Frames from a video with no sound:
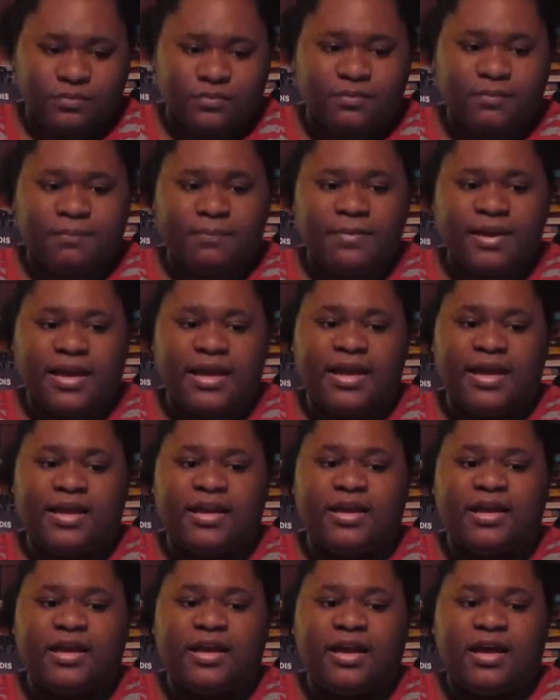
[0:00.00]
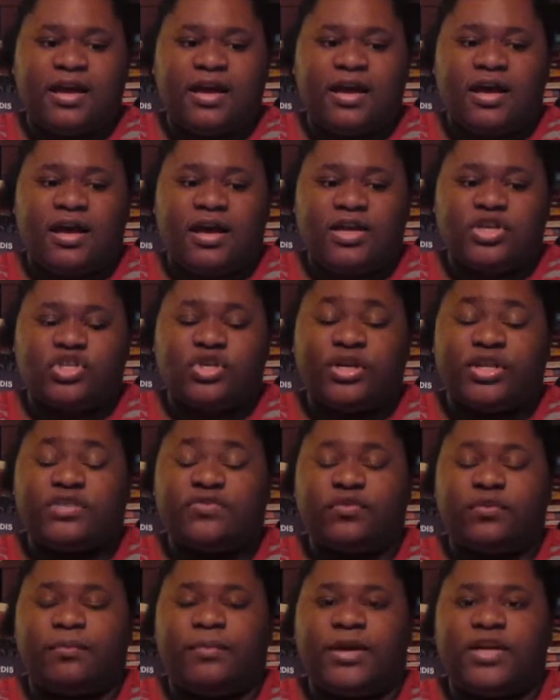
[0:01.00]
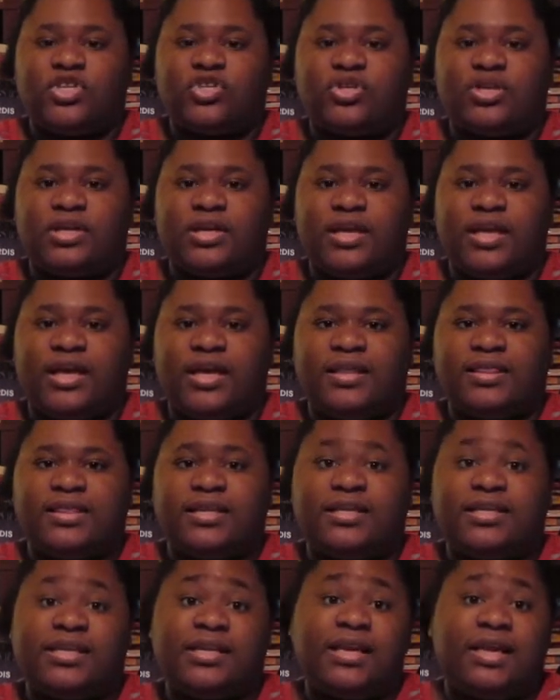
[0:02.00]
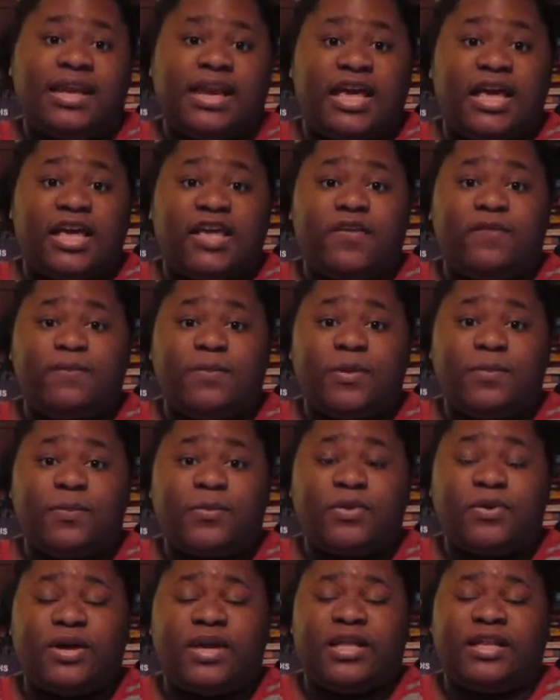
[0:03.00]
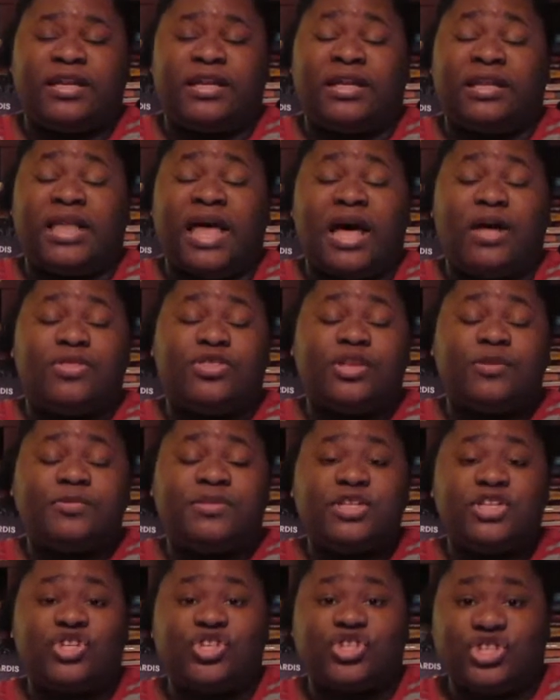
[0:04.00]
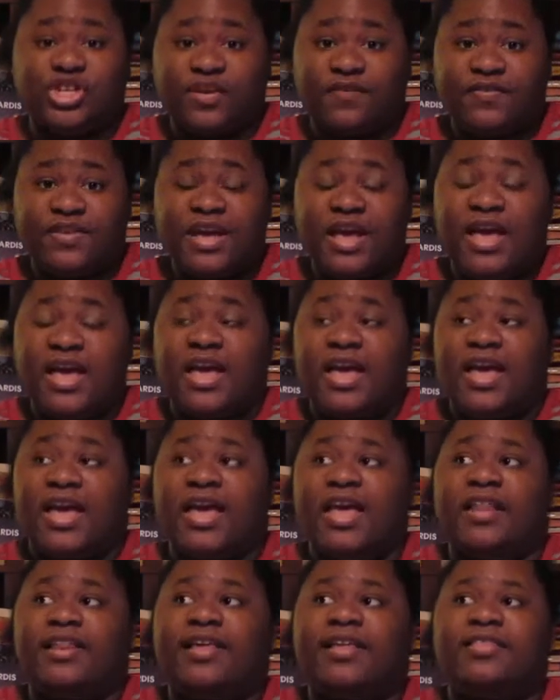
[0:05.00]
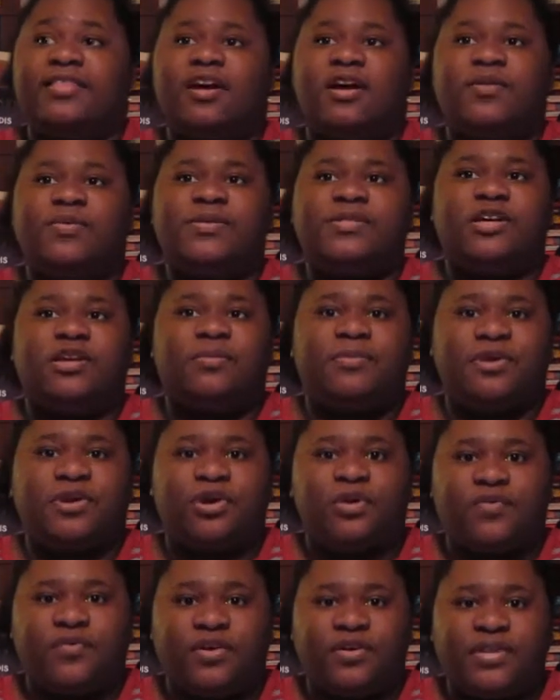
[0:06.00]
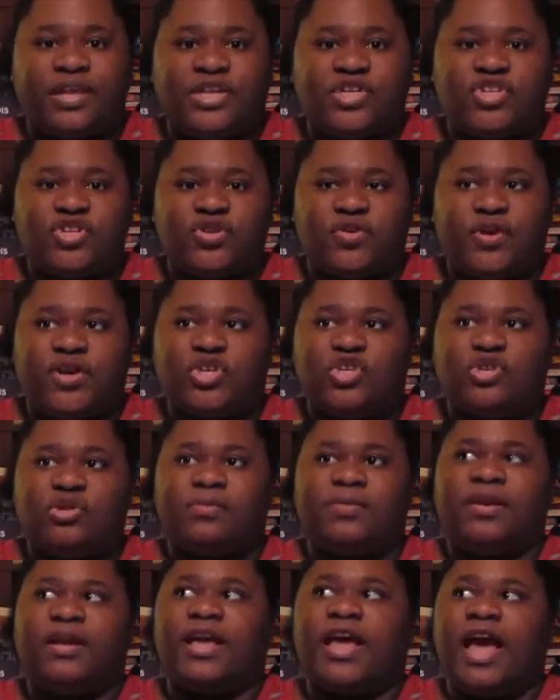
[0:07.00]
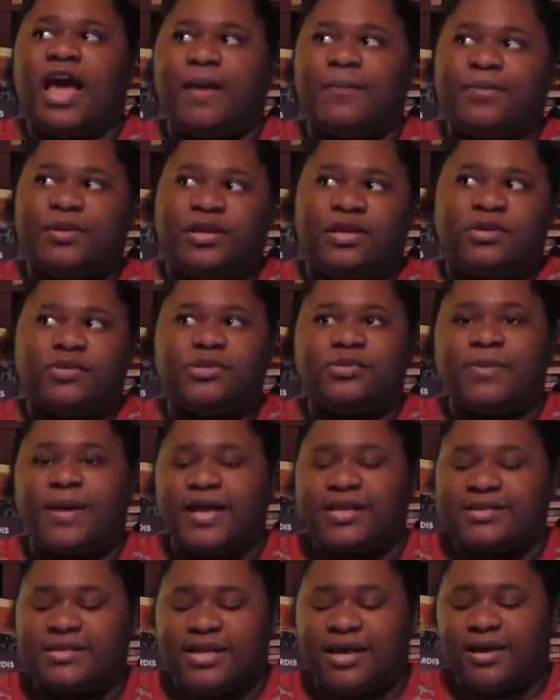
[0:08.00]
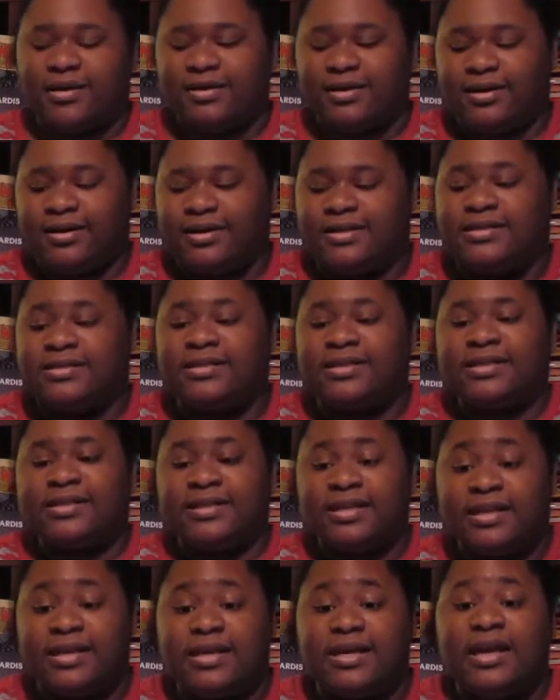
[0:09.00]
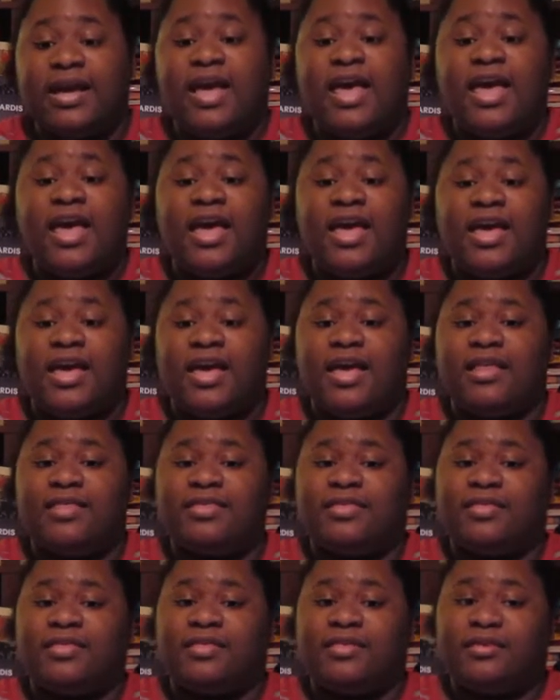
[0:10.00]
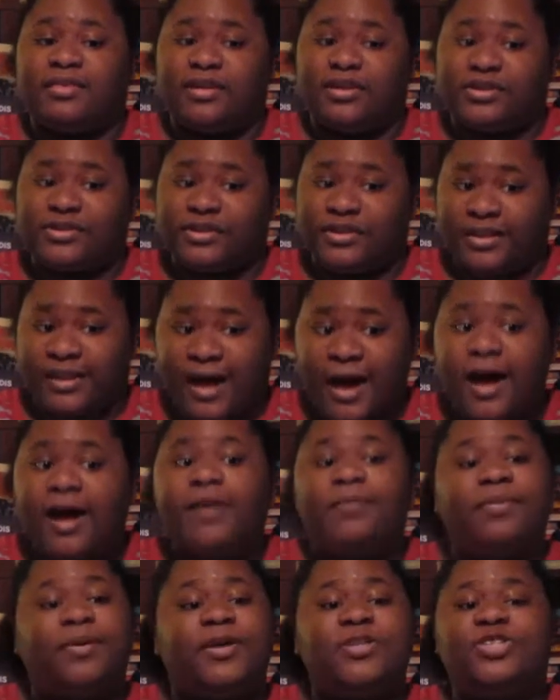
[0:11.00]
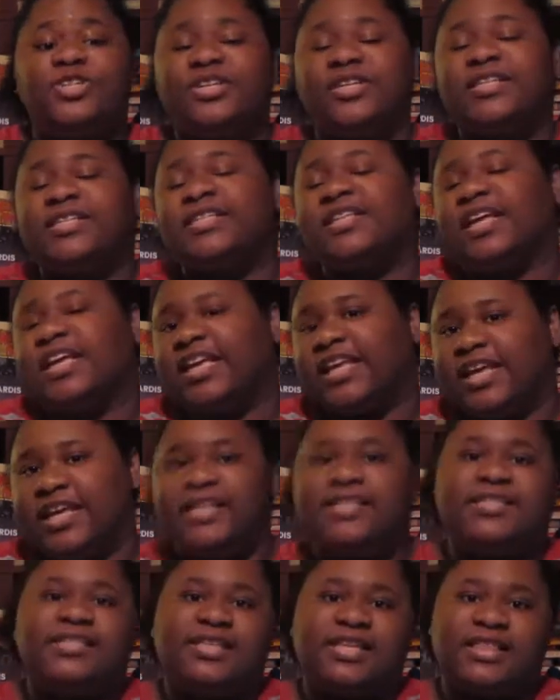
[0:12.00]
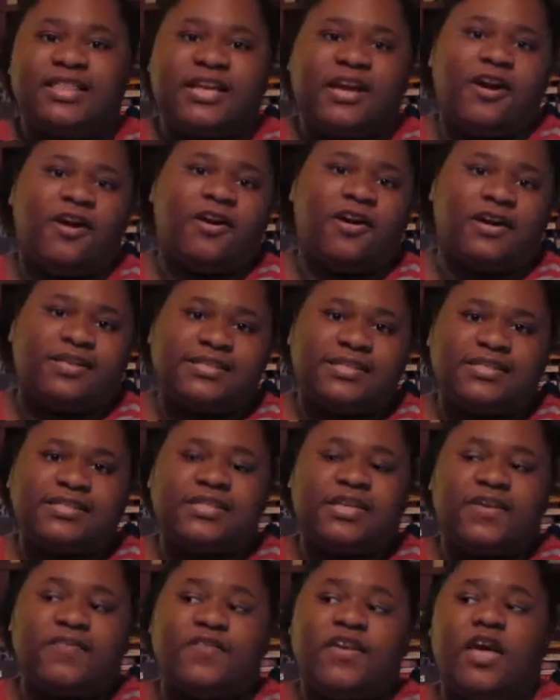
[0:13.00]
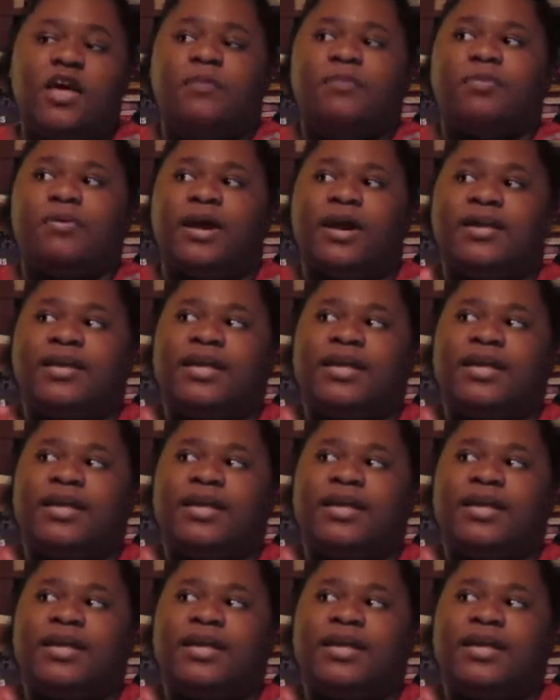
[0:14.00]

made a transformation in the DNA of people and allowed them to shift, and they thought it was going to be over in that generation, but it happened and it was passed down and it is a thing, and there's a lot of prejudice against the Therons and stuff, but right